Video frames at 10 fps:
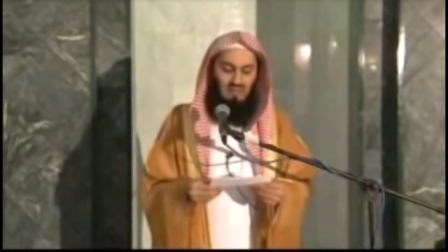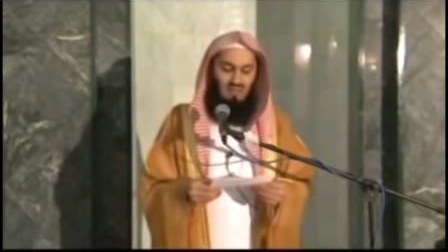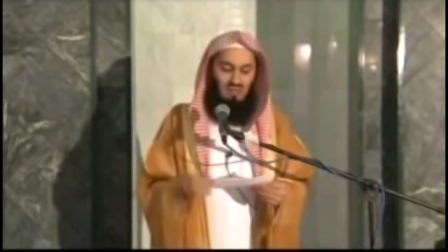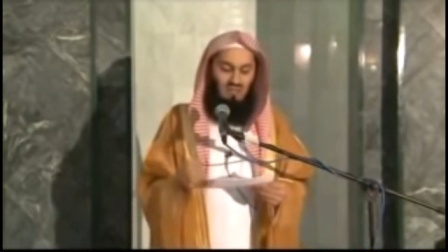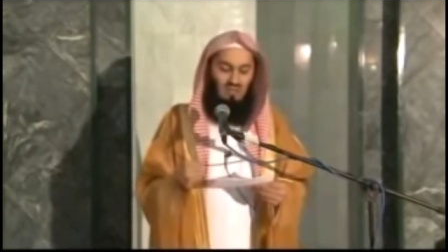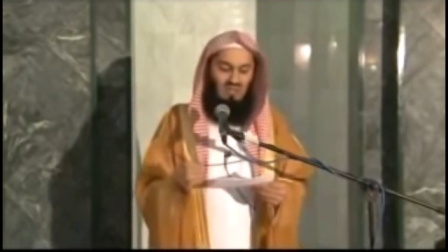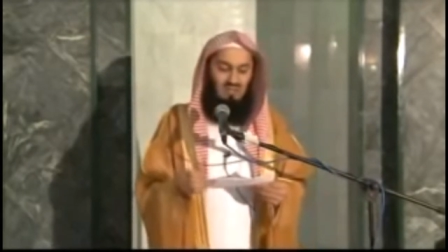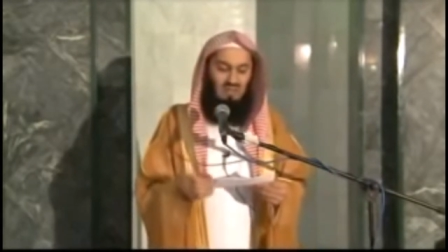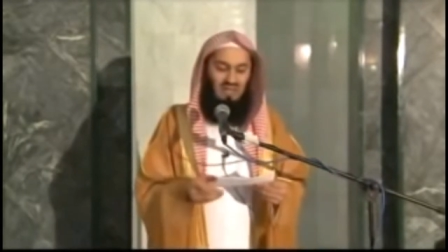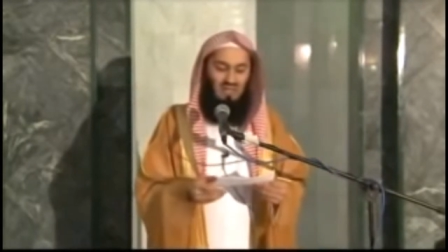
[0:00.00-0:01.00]
So this was
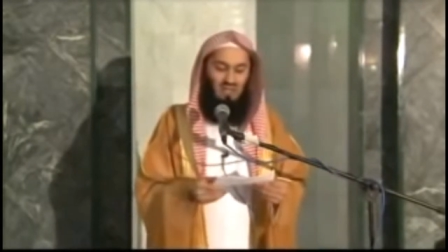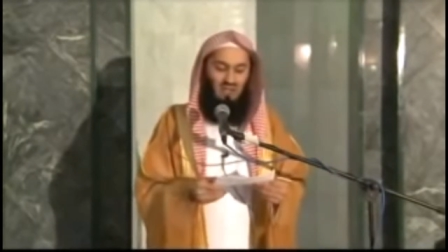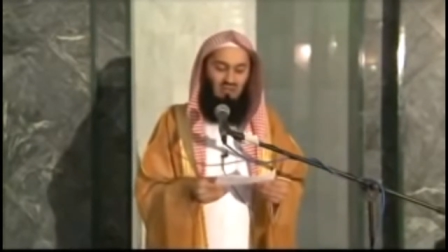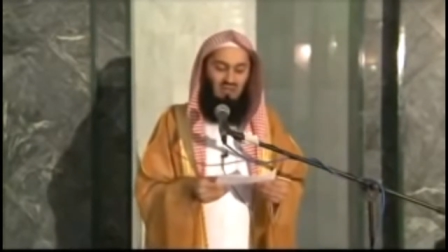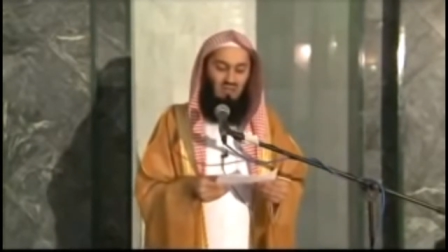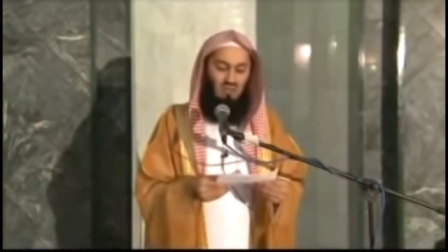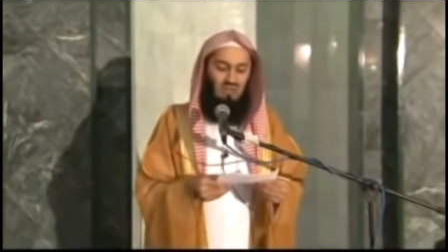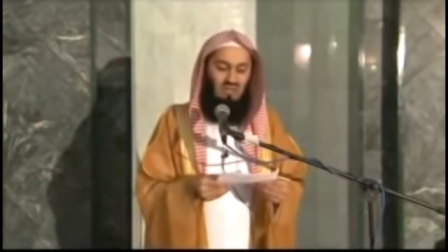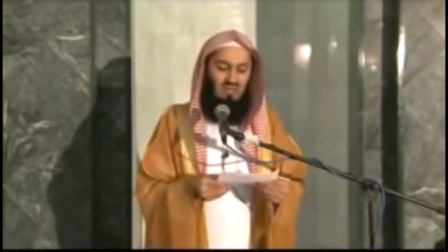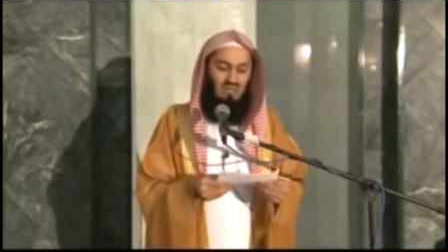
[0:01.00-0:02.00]
the marriage of
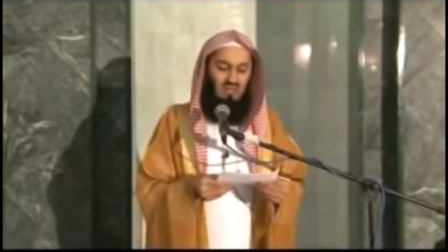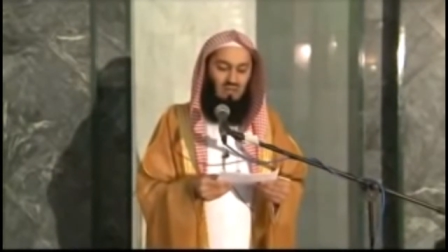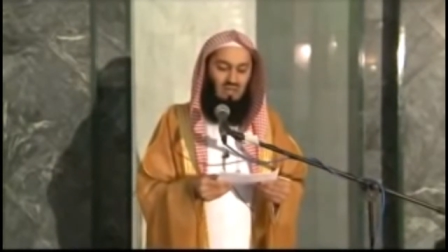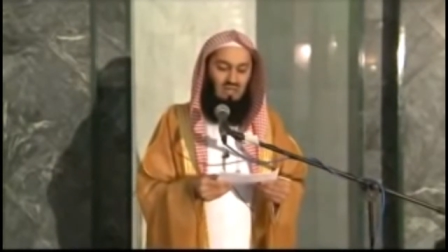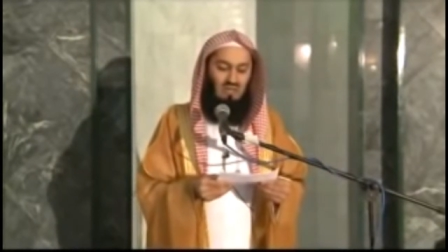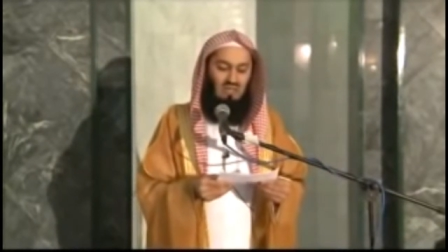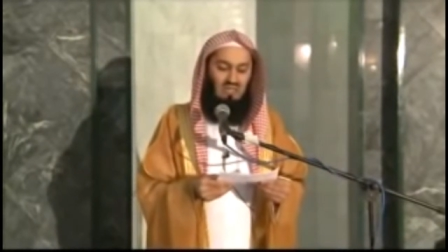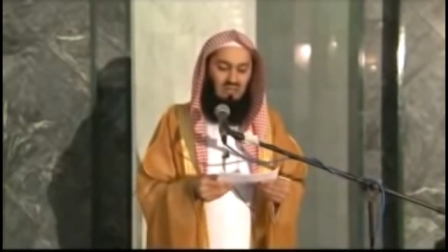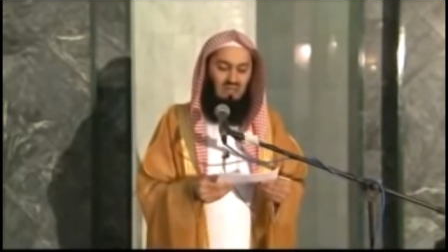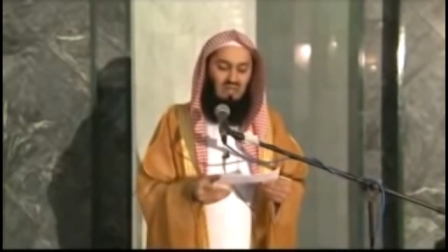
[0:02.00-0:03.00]
Rasulullah sallallahu alaihi
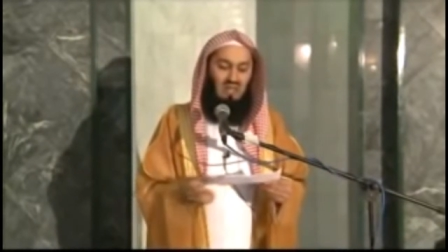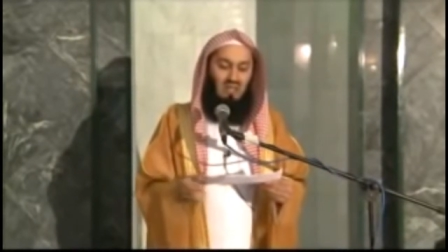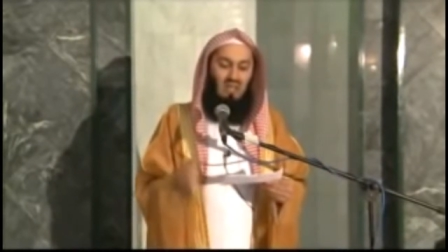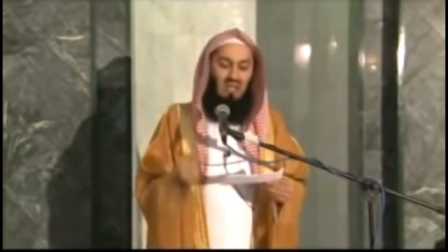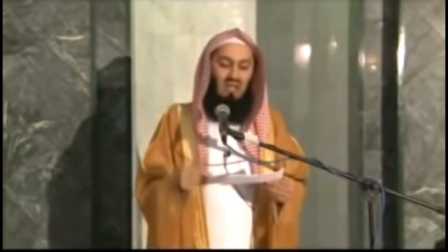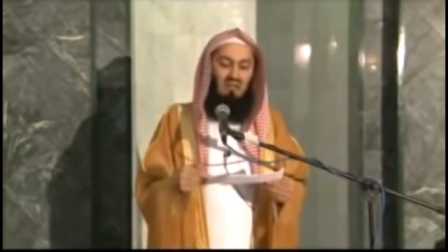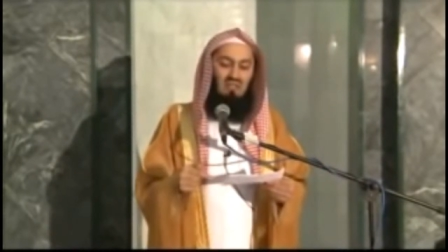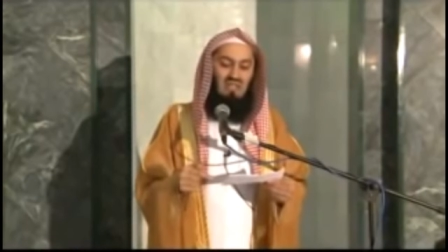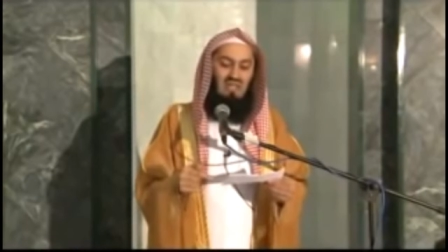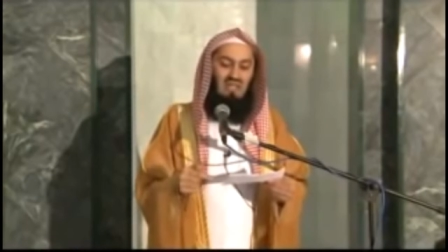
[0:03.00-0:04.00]
wasallam.
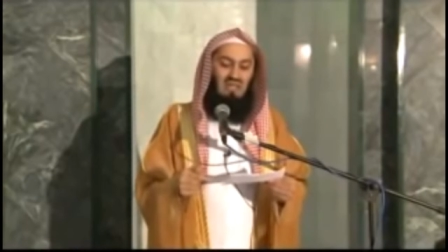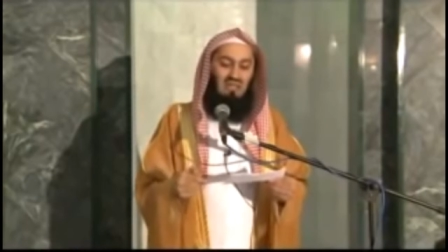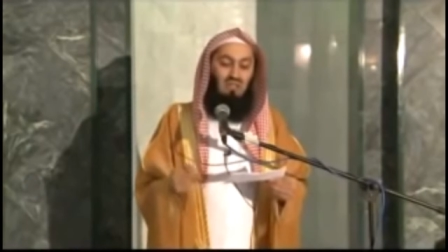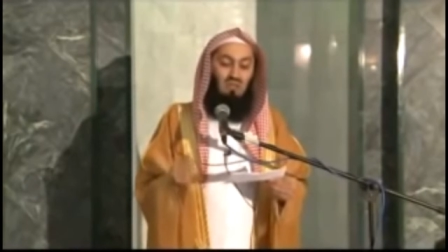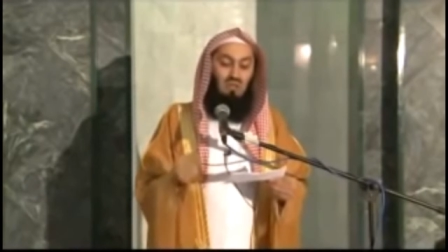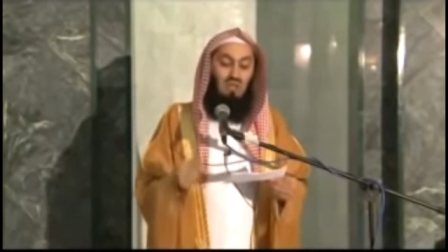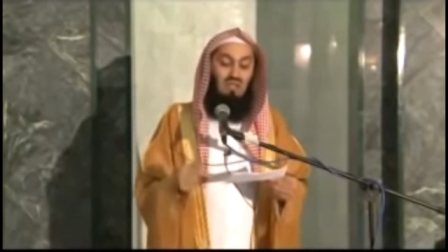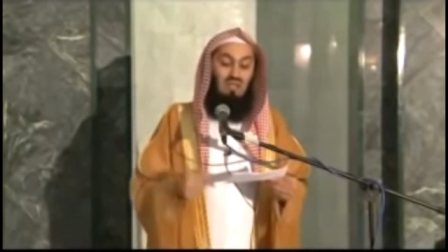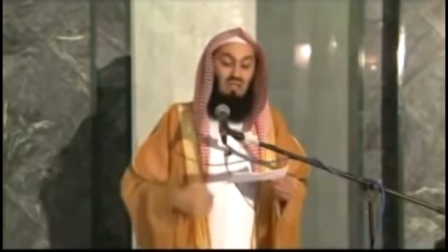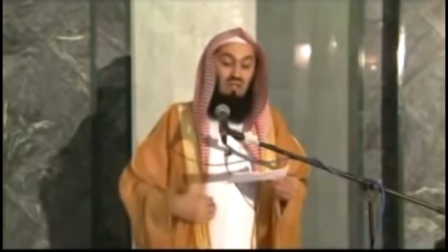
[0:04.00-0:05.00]
Thereafter, Rasulullah
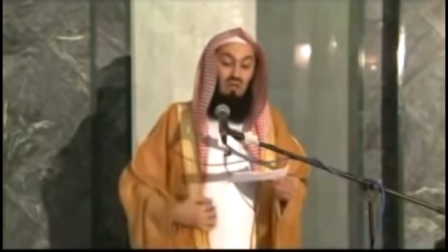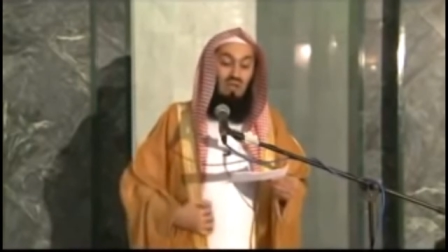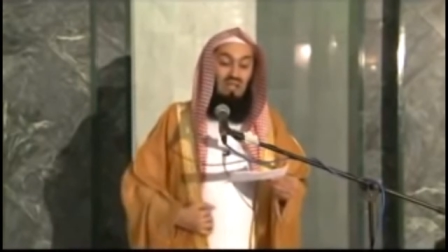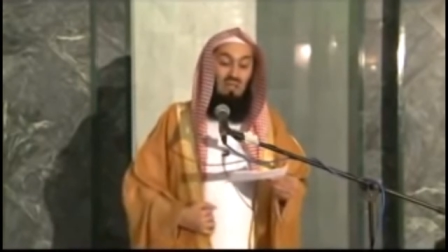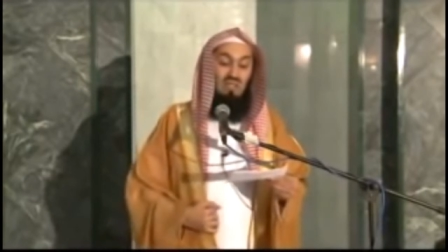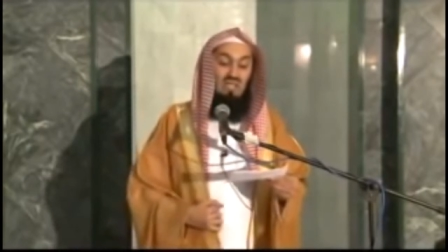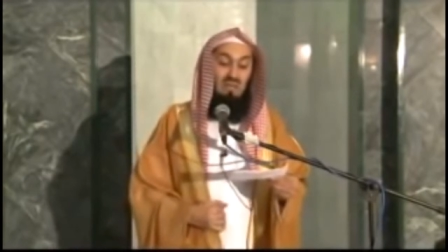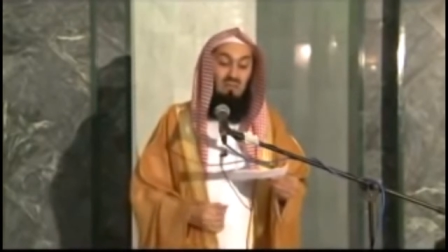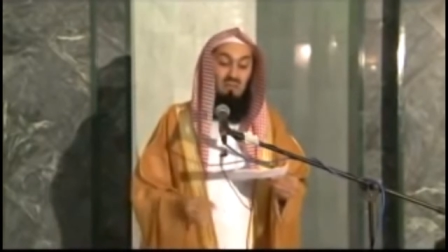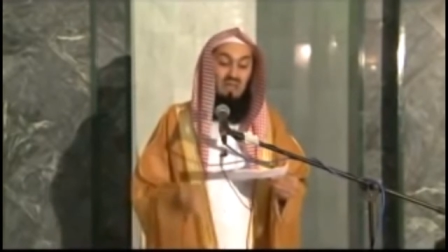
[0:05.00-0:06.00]
sallallahu alaihi
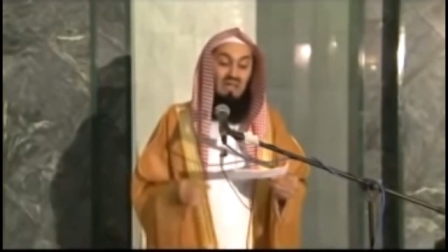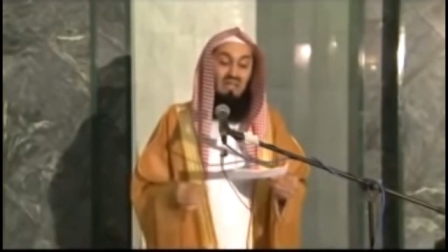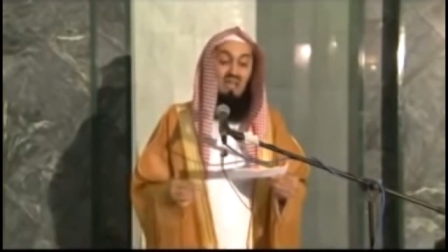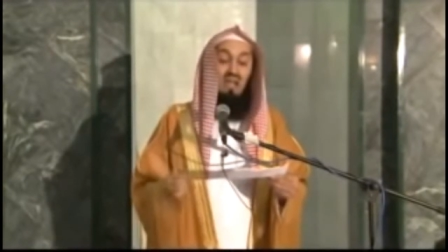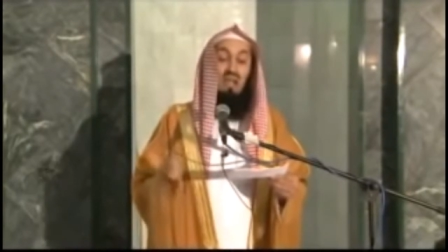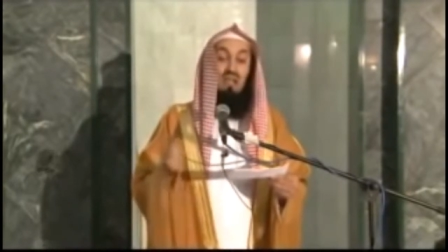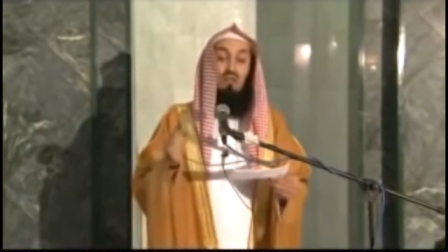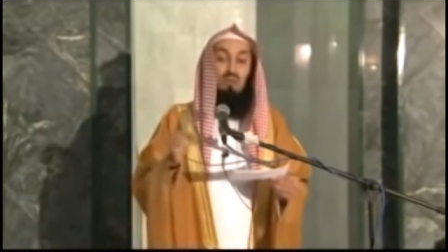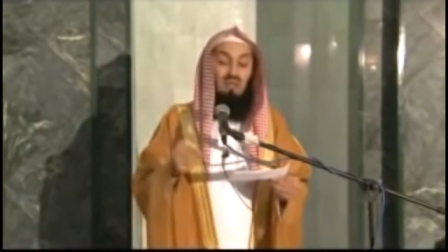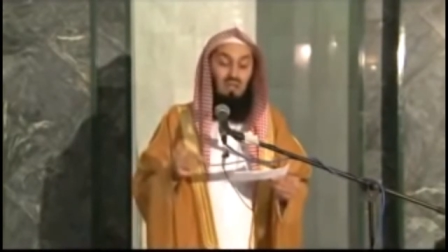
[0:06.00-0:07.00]
wasallam married another
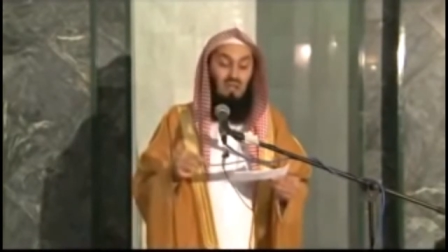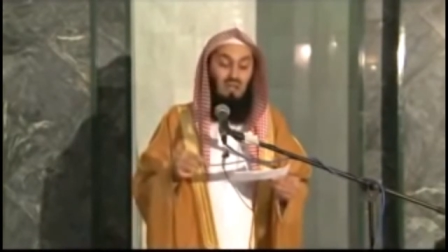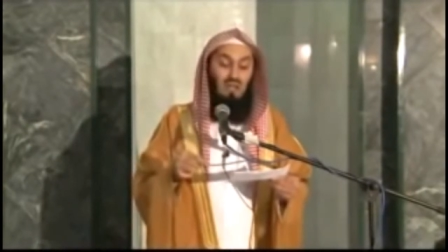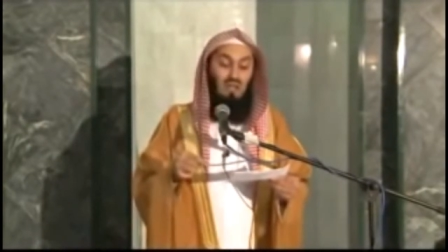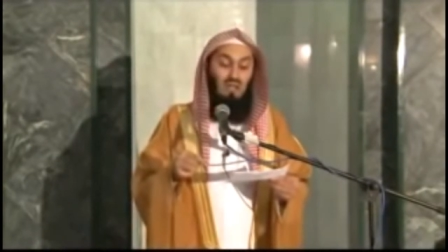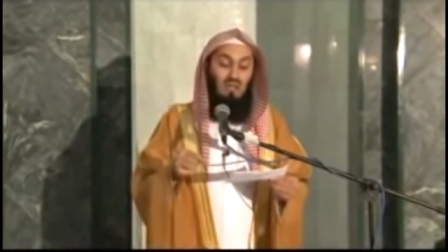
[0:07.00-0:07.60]
woman.